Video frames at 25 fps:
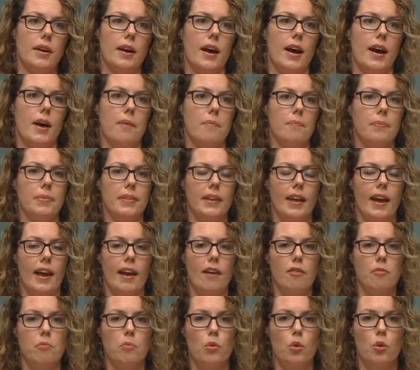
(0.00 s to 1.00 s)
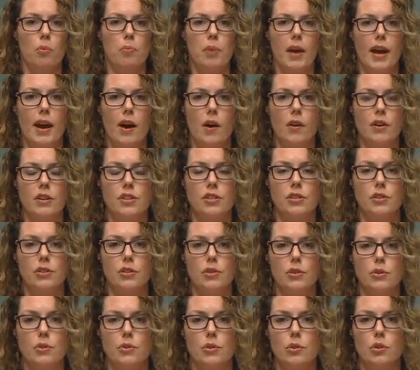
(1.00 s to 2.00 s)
have more power to